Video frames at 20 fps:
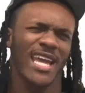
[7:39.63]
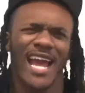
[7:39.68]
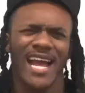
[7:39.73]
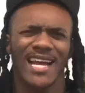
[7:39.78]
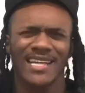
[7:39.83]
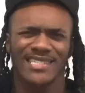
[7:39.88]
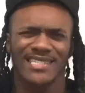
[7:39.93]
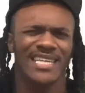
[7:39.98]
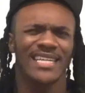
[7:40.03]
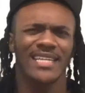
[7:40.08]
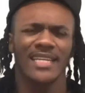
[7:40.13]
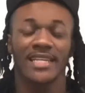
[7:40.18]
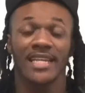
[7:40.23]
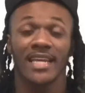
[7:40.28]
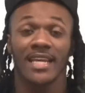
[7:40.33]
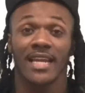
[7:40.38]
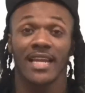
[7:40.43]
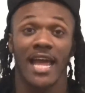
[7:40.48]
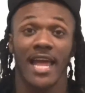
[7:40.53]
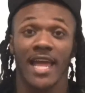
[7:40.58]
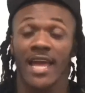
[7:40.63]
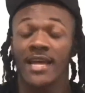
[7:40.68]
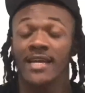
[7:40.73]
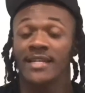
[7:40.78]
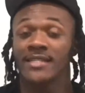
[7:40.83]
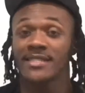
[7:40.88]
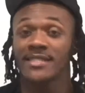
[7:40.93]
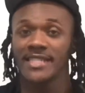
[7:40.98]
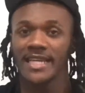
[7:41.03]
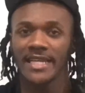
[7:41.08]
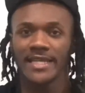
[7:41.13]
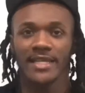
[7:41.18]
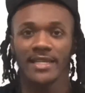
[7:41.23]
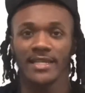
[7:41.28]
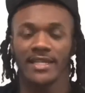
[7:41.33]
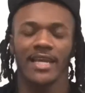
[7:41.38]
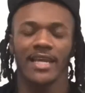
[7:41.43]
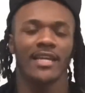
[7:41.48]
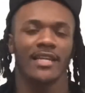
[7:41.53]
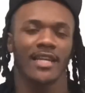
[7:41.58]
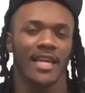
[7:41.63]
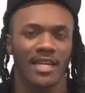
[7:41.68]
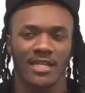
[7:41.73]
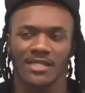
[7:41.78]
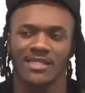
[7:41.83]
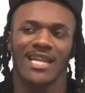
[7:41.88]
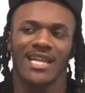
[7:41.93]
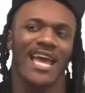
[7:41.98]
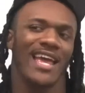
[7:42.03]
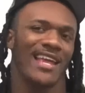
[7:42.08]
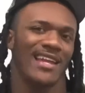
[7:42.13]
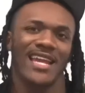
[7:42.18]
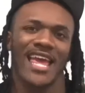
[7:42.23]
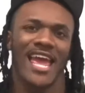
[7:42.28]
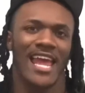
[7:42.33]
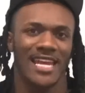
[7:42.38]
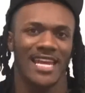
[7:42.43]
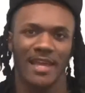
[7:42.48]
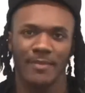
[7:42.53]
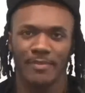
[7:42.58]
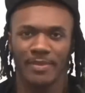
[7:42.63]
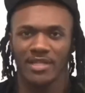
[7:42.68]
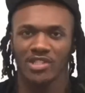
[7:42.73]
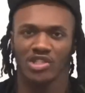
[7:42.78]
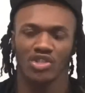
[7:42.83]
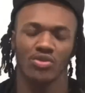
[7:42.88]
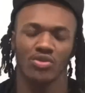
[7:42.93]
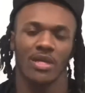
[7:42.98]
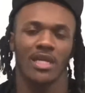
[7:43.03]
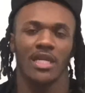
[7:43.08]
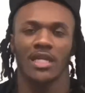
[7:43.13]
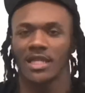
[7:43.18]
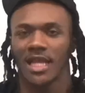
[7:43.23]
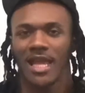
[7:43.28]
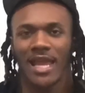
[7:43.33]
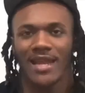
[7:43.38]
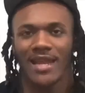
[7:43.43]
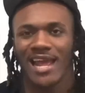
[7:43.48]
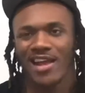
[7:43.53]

out tender dick, like tender dick niggas like letting they bitch do anything,